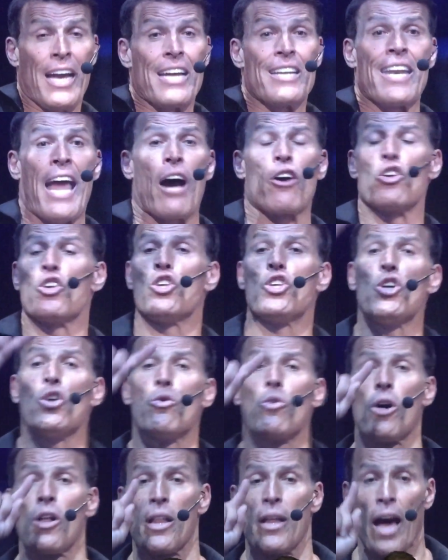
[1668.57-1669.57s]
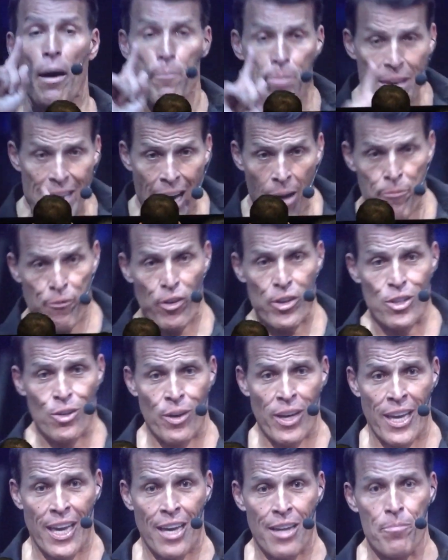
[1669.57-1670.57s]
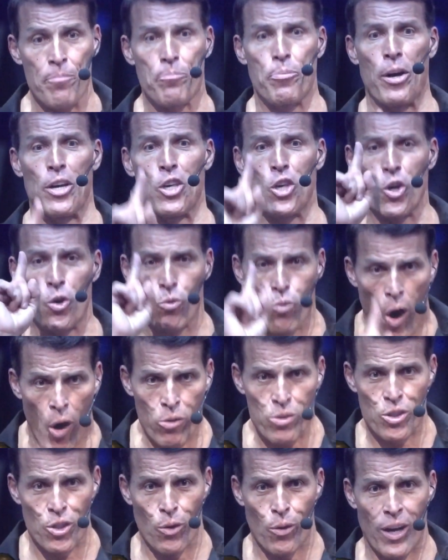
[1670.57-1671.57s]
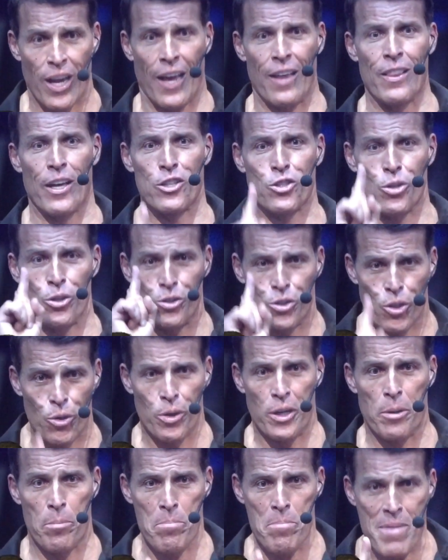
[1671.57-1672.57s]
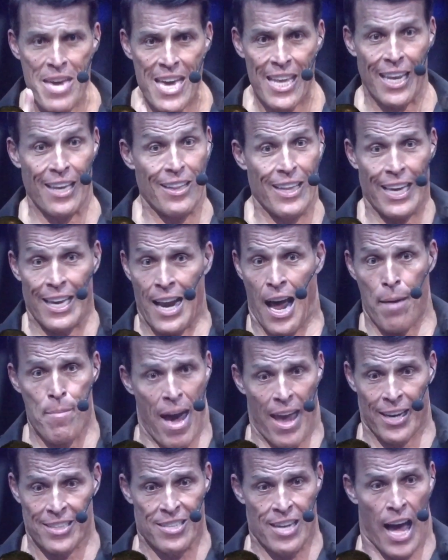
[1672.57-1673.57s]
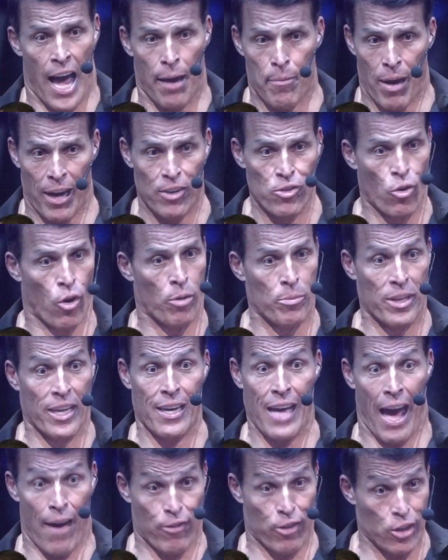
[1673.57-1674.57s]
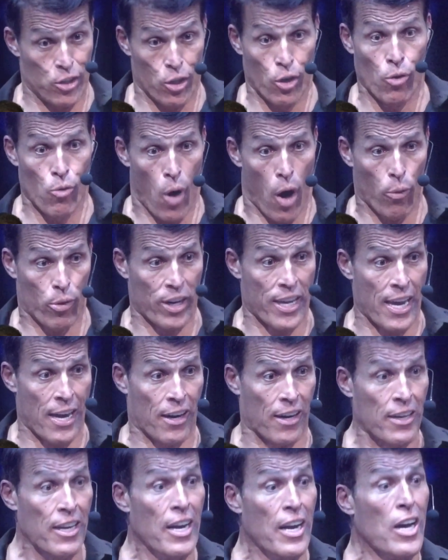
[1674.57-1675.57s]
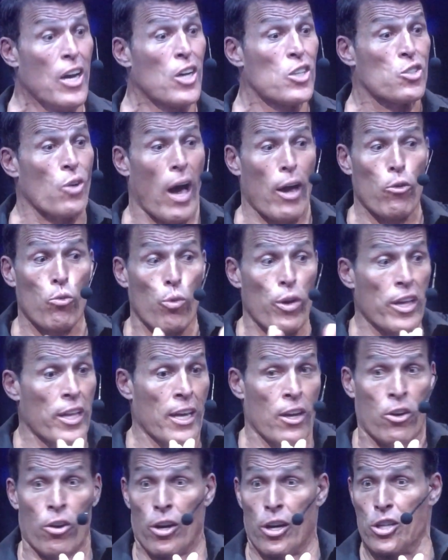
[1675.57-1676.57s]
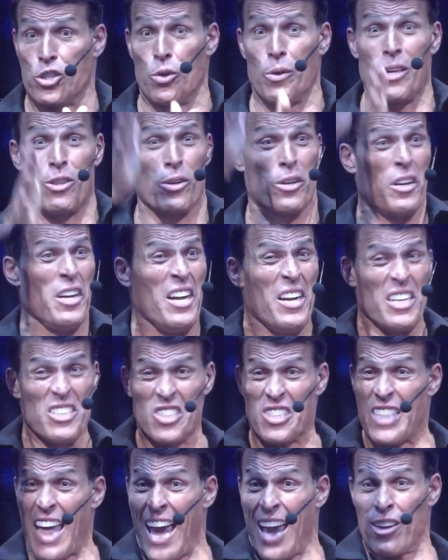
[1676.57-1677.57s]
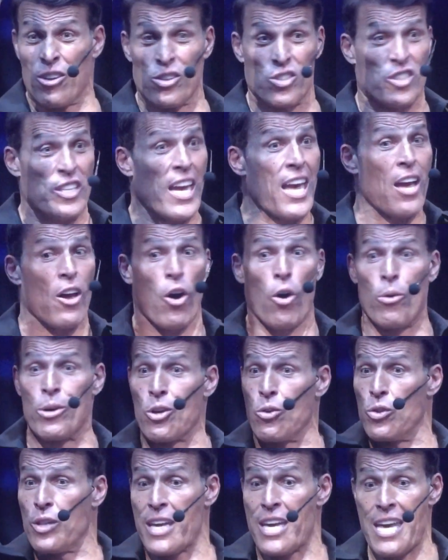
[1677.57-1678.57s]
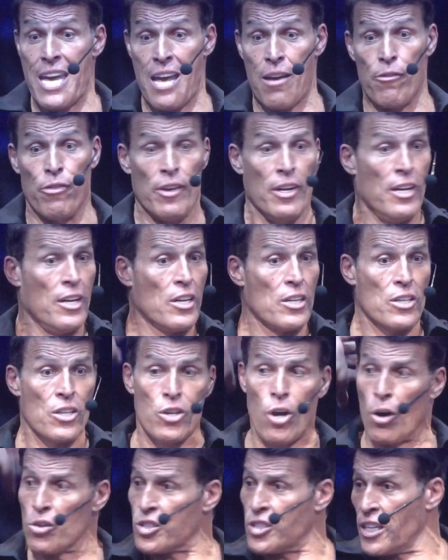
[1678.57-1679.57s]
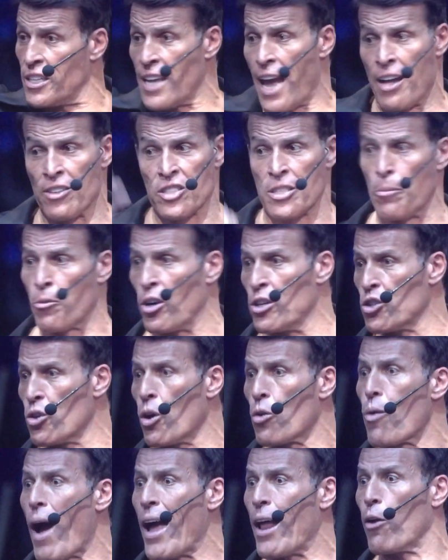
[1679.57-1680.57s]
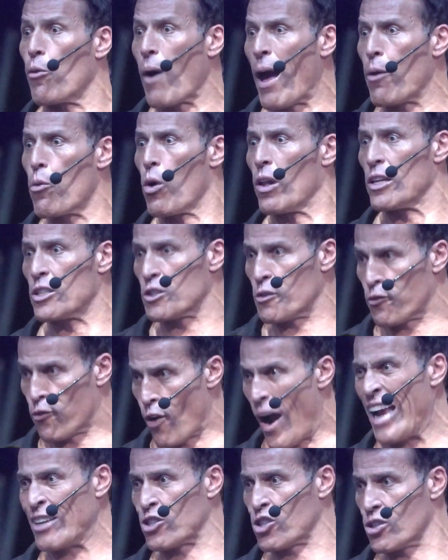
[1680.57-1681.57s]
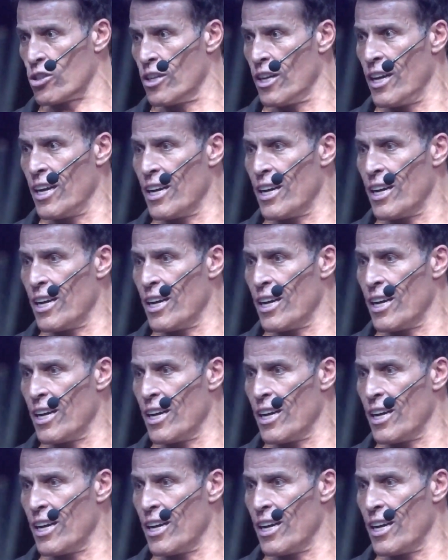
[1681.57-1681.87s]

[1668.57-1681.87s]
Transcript: Now, you will be up for doing it, but you won't do it unless you do it immediately, and I'm out of time. I'd normally have you do it while we're here, so I'd really encourage you either stay in your seat, or when you leave, go sit down somewhere and do it right away while it's fresh.